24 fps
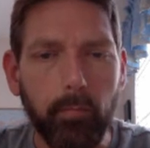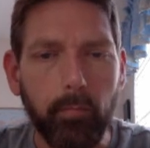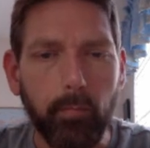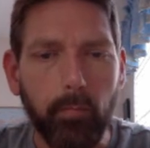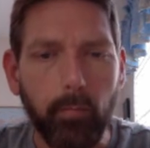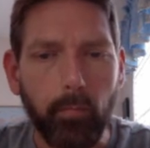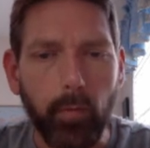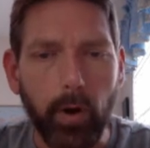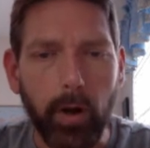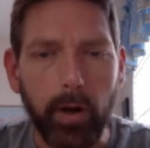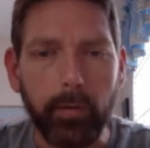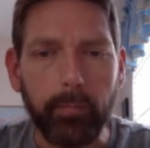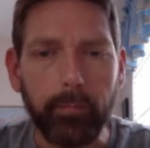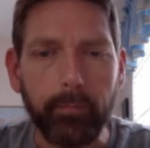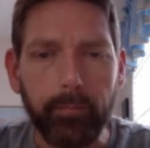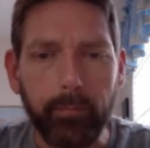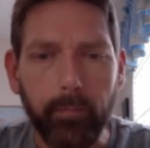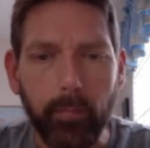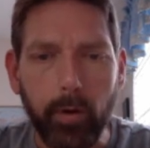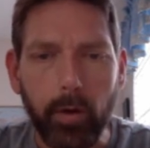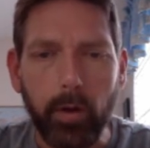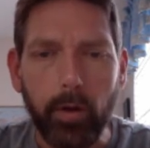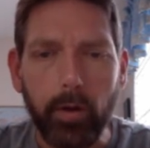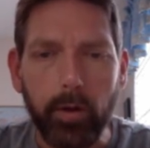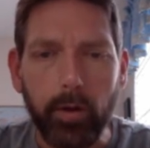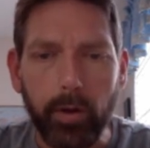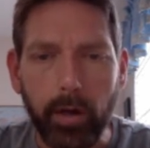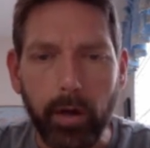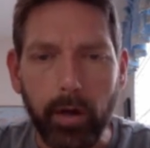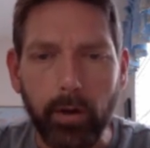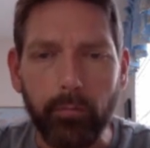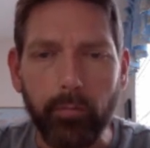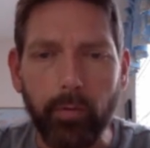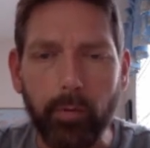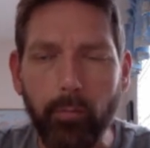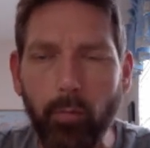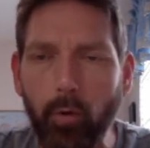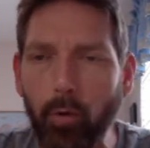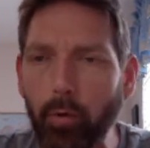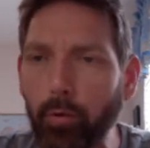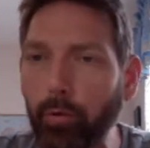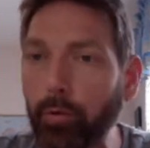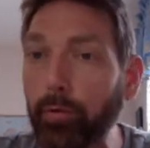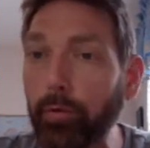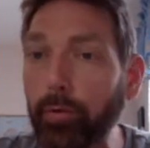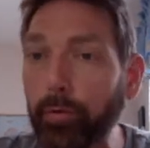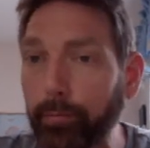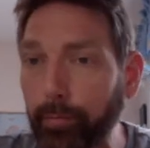right? You got a 3
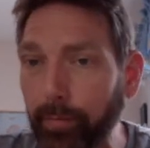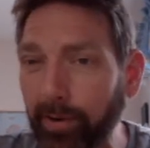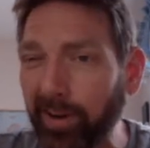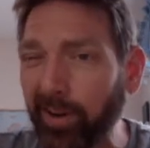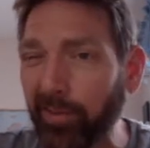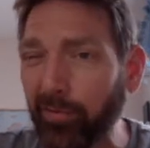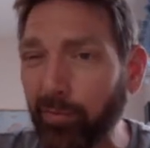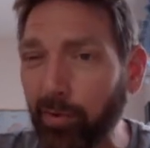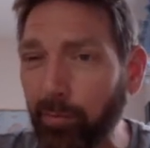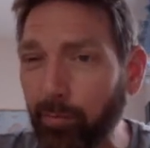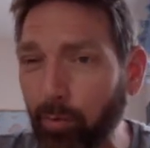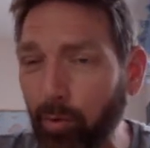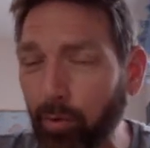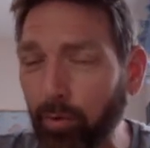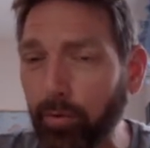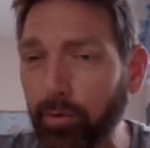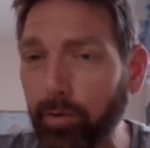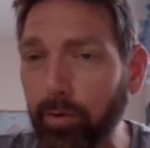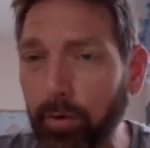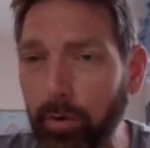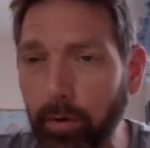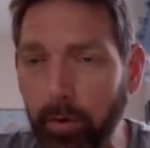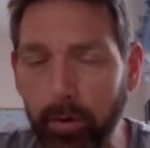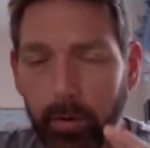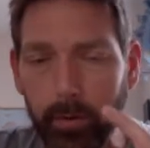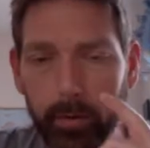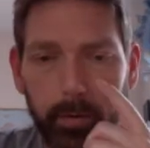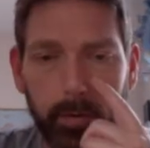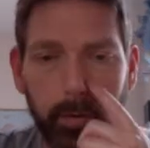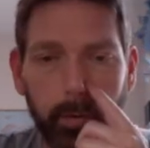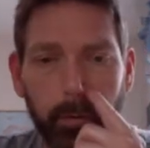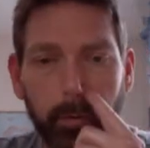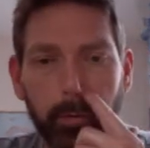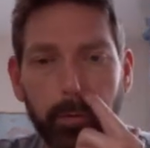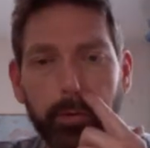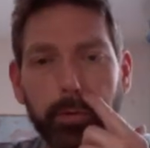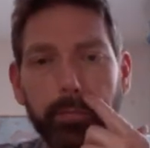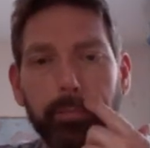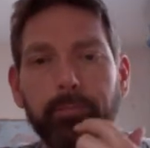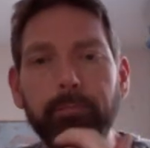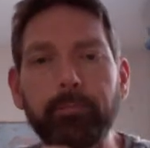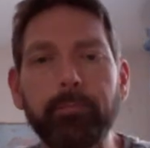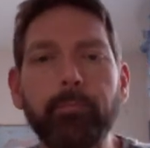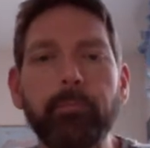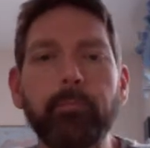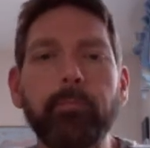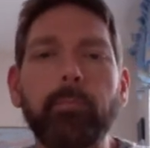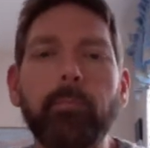molar solution.
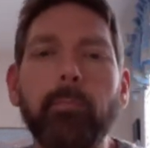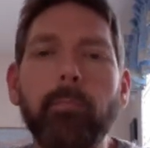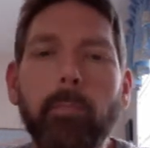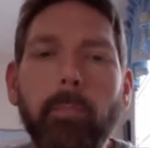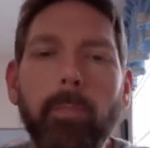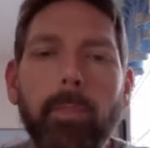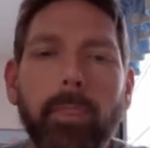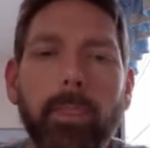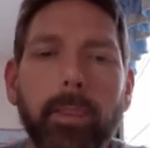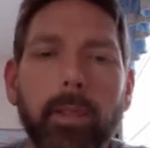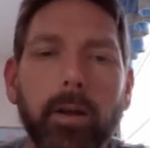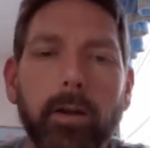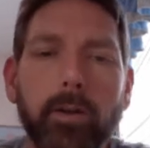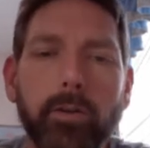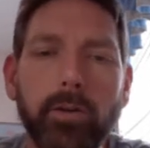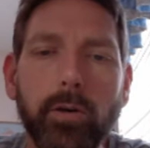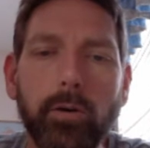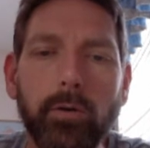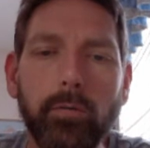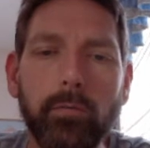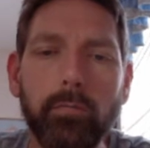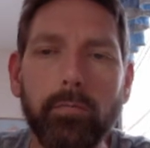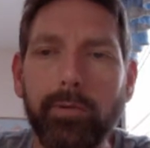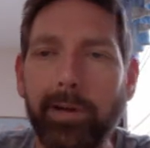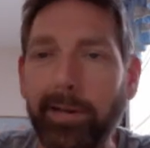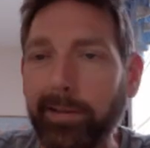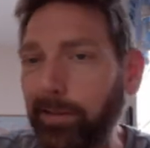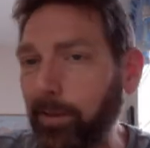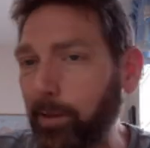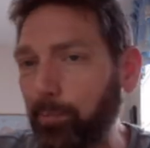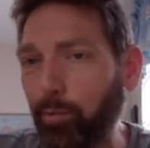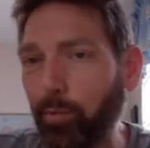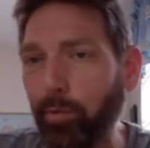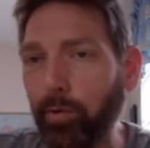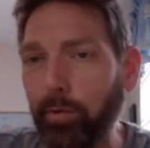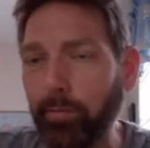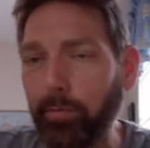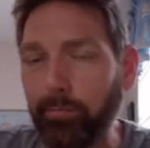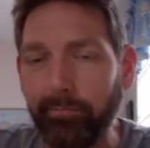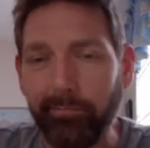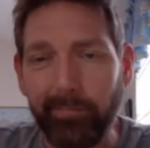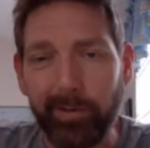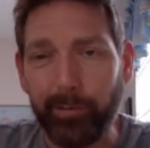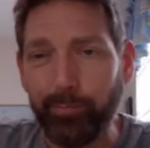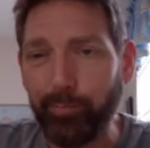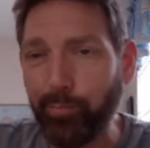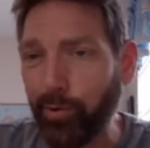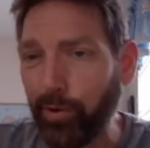So at this point, it's
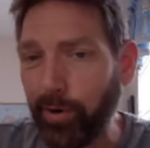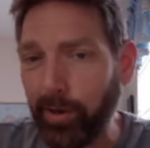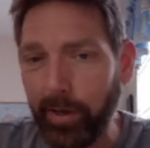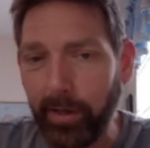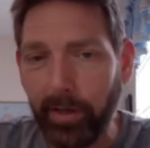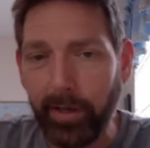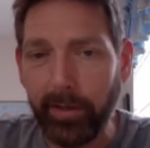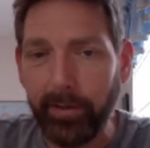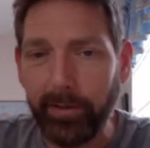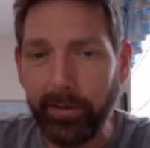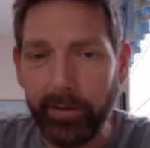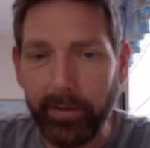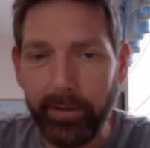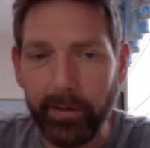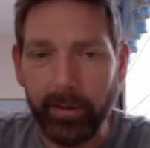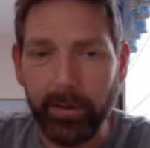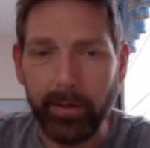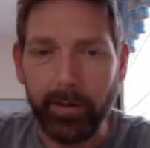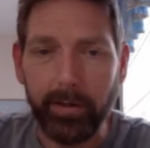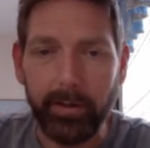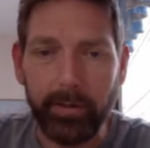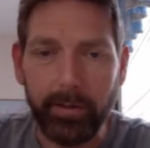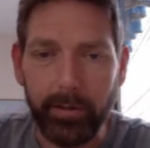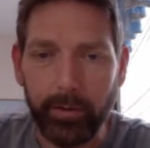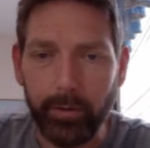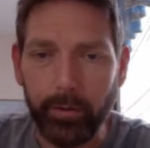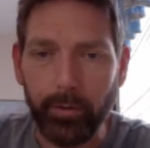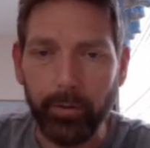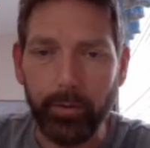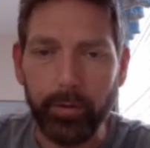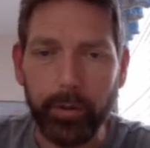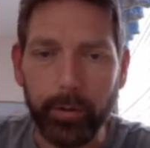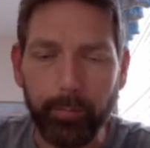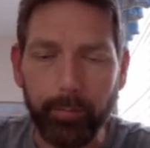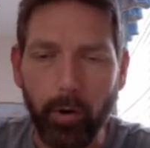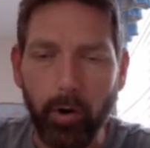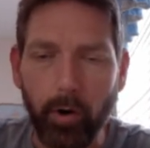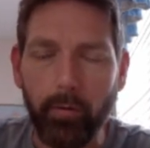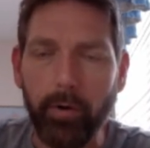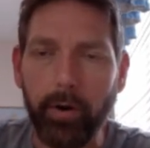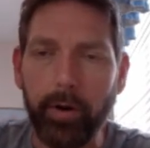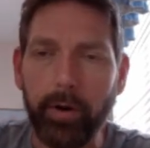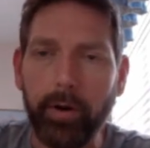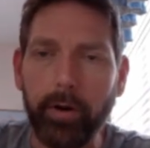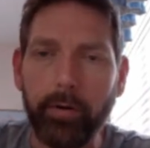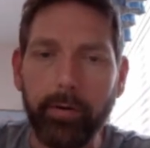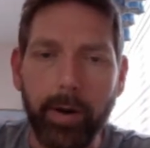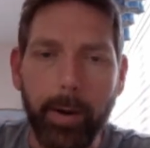pretty easy to do this part right
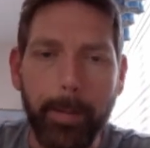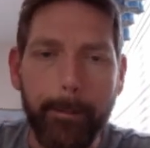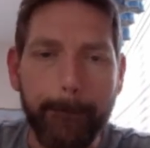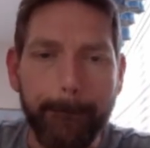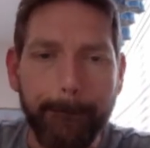here, right?